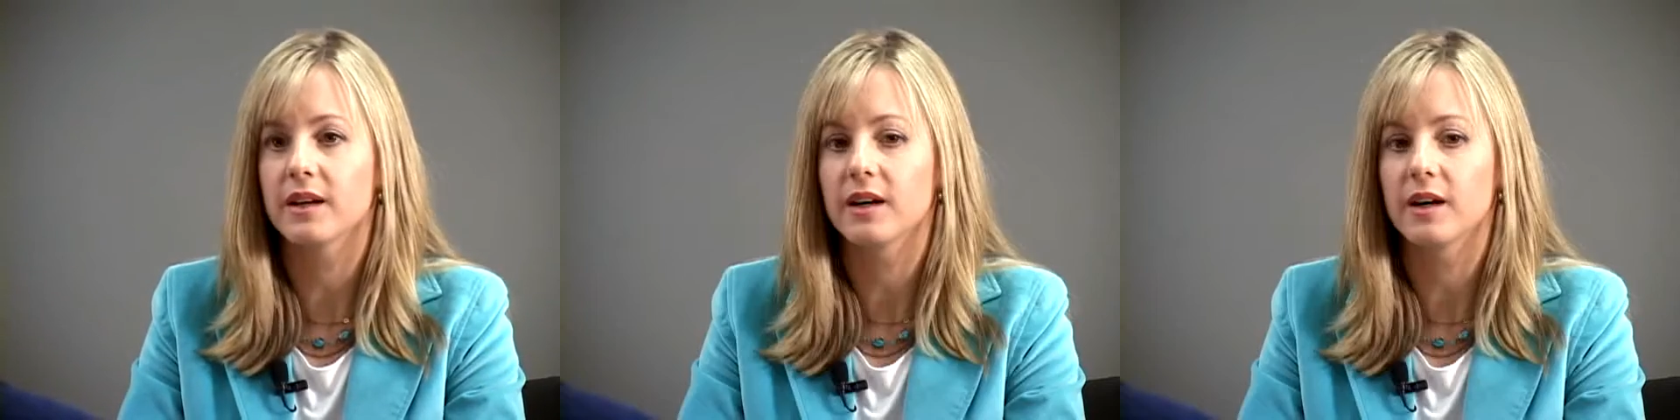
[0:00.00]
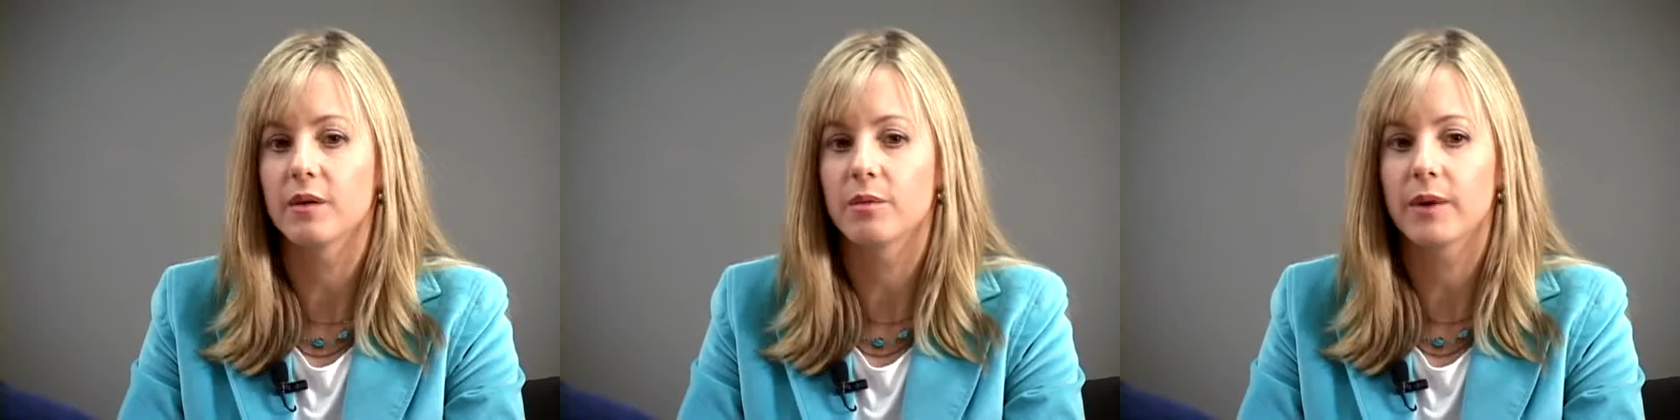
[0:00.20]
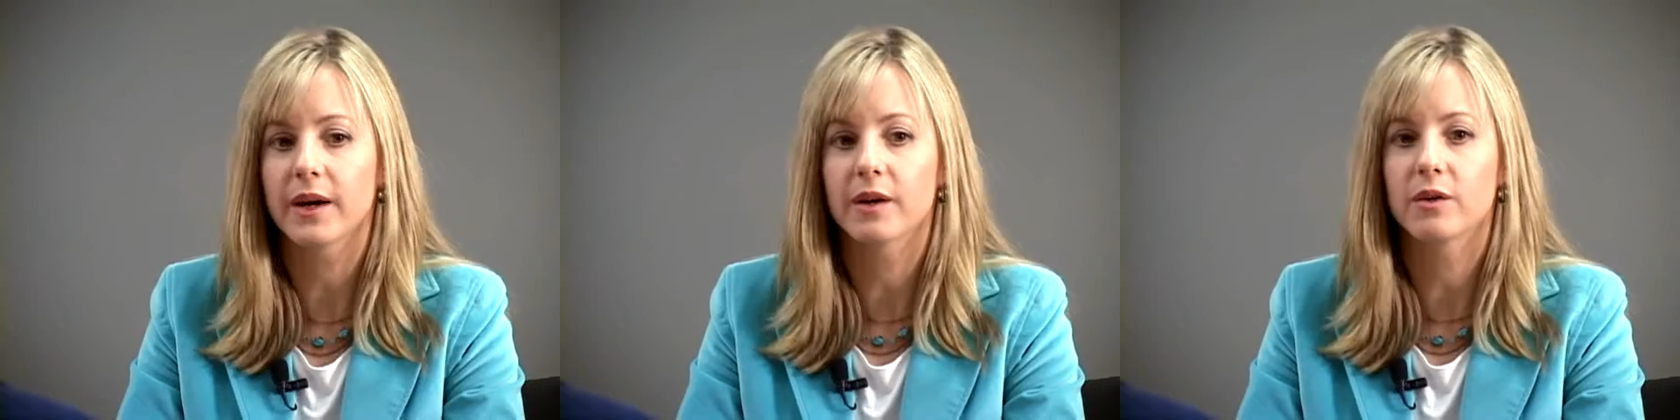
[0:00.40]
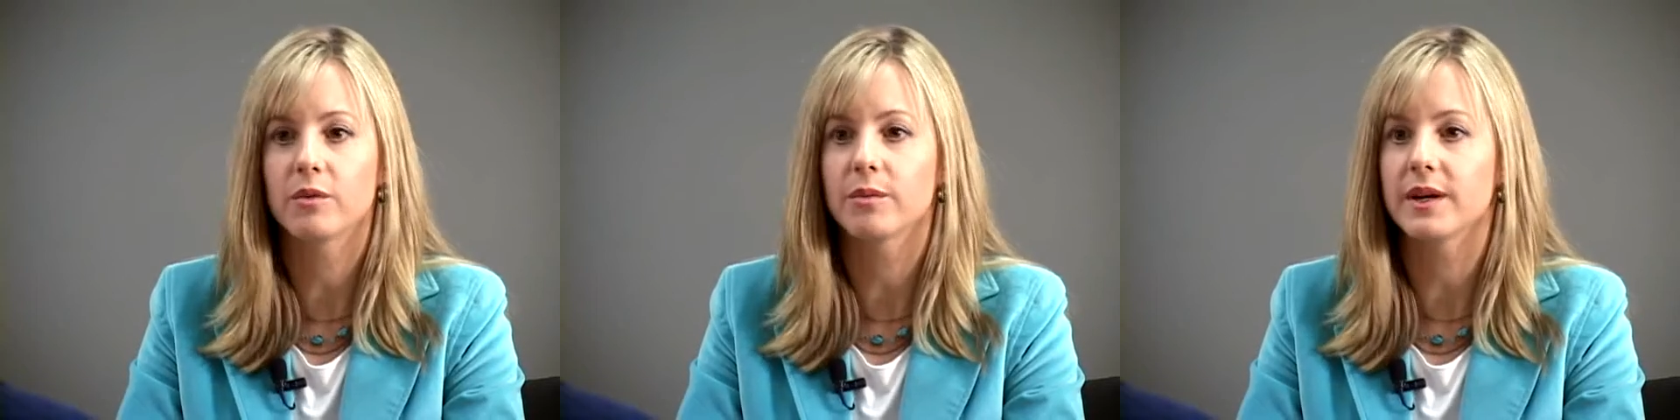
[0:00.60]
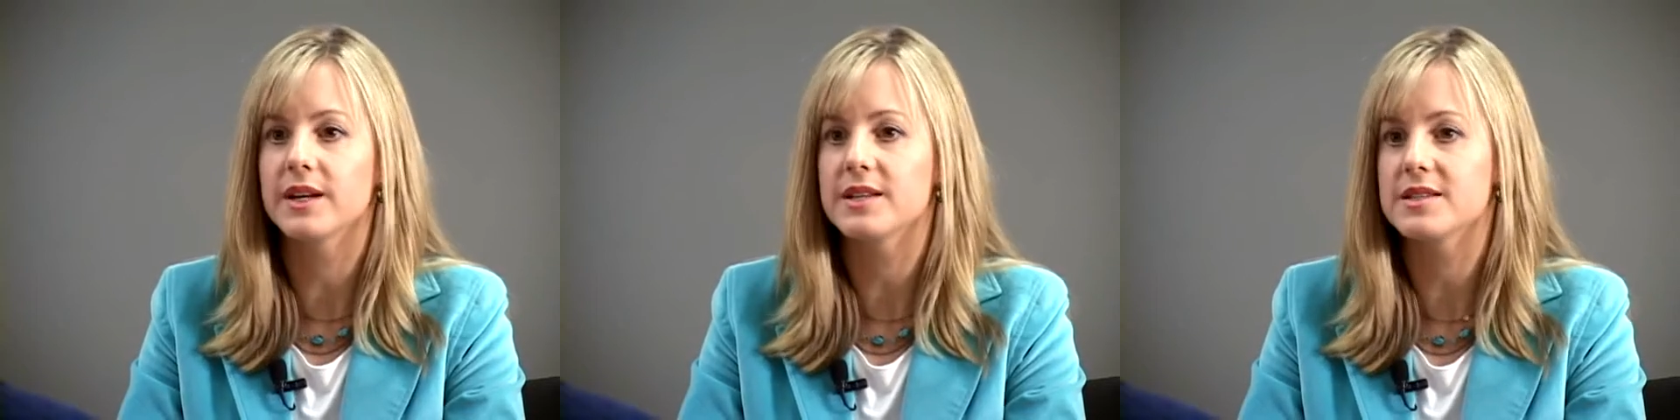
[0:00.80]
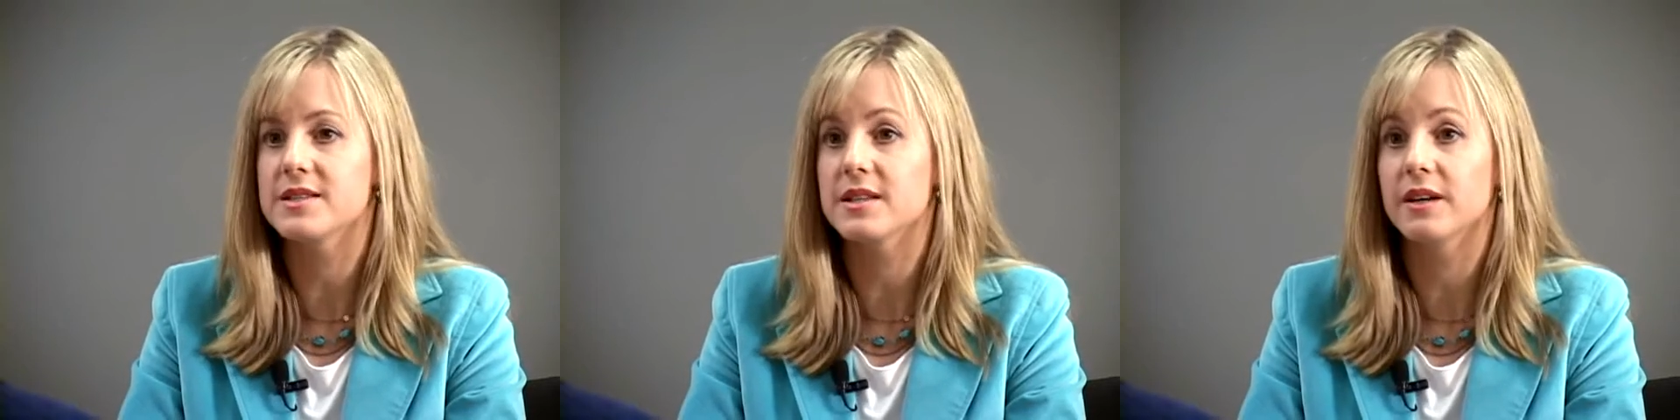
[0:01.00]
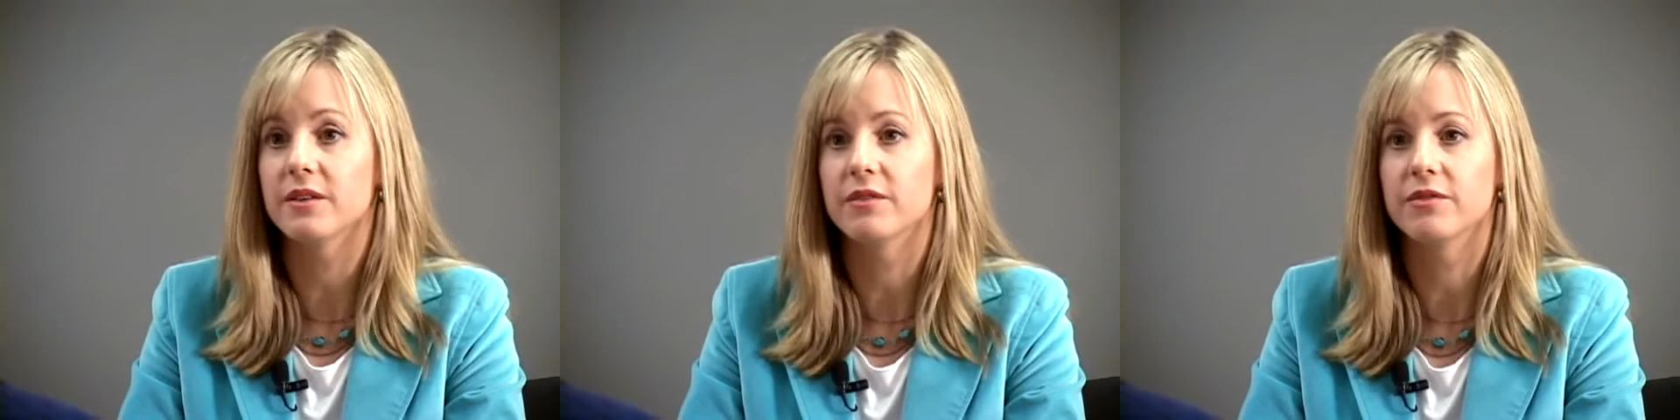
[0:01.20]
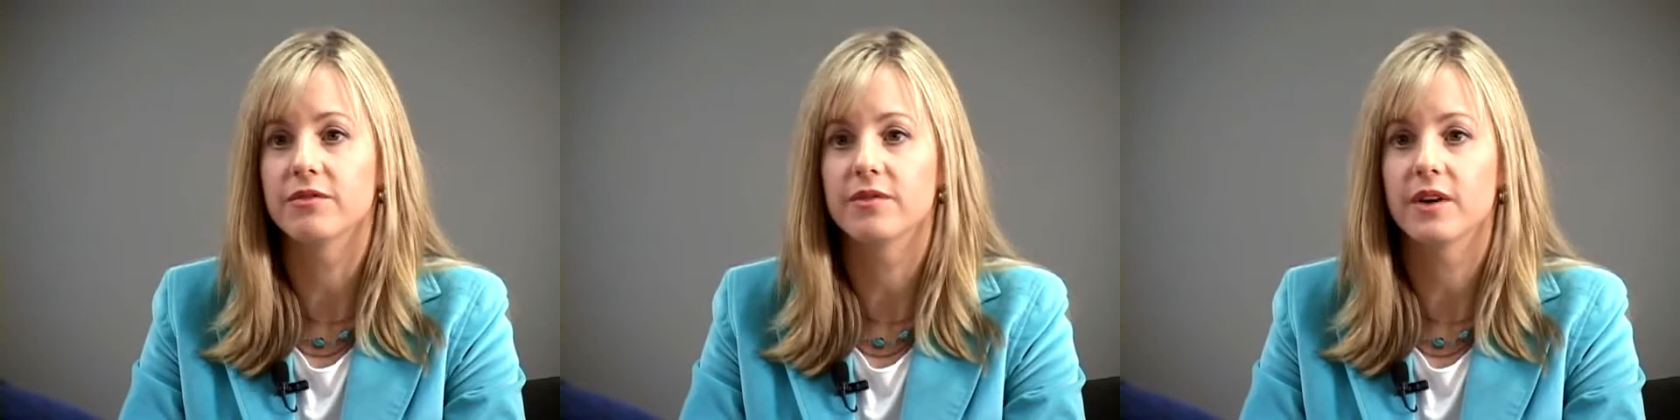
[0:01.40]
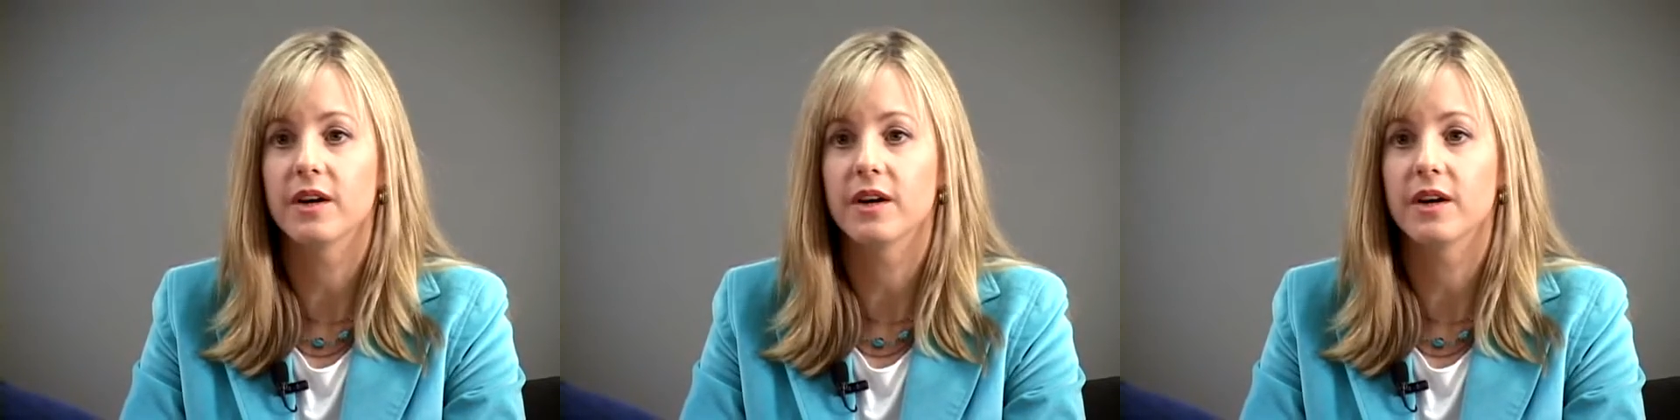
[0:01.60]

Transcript: uh, record rates of,